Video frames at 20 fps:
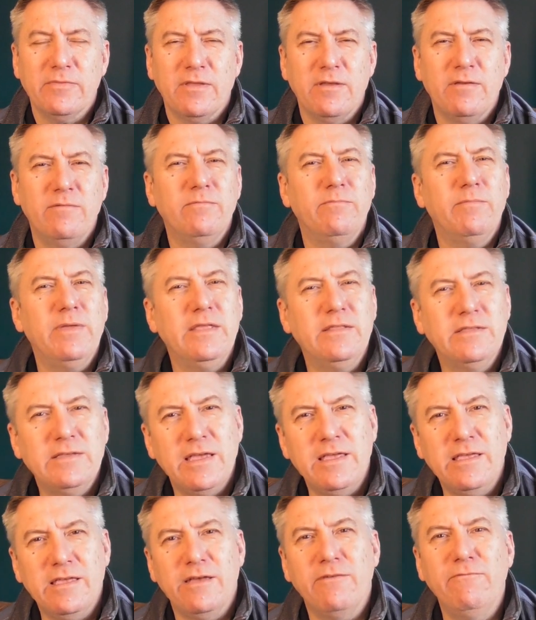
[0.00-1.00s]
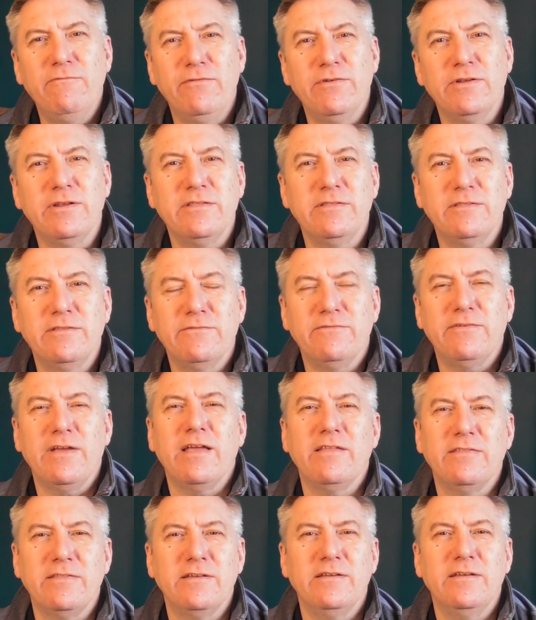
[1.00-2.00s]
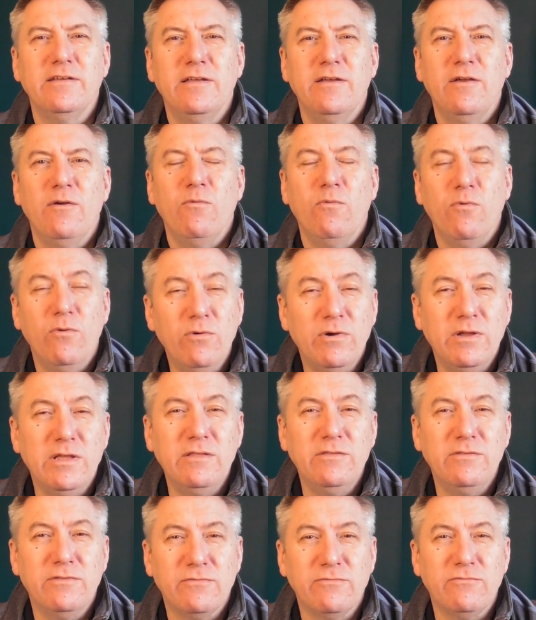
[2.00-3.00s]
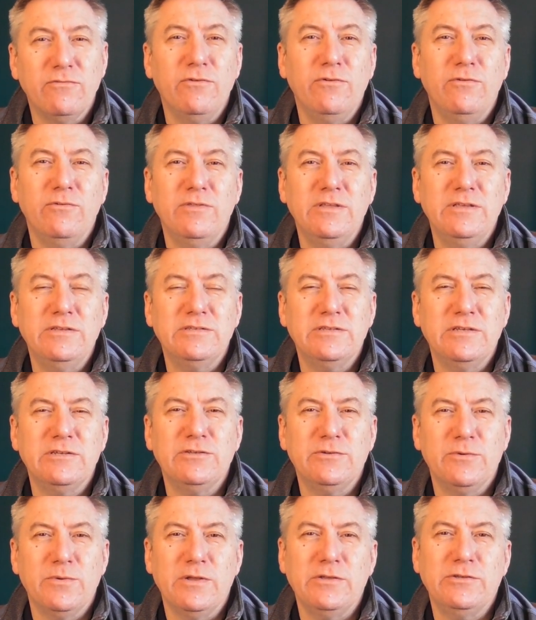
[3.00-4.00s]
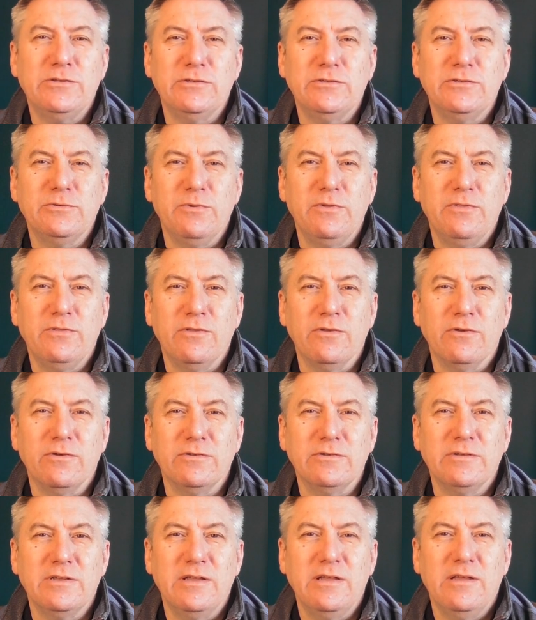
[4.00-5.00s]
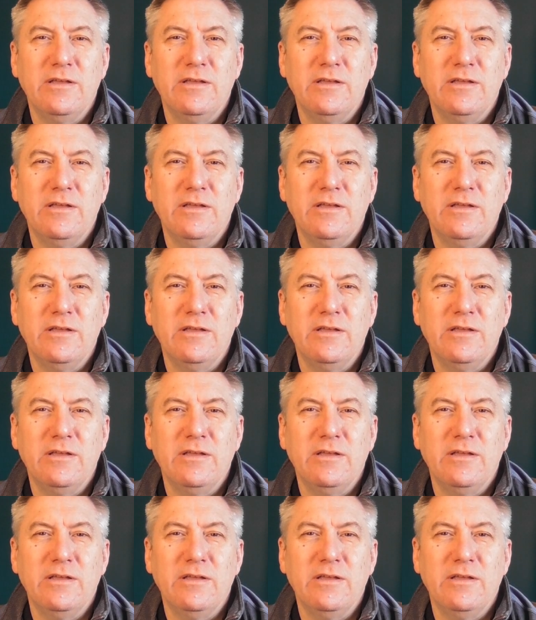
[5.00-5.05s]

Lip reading: And take comfort in the fact that walking through these situations with God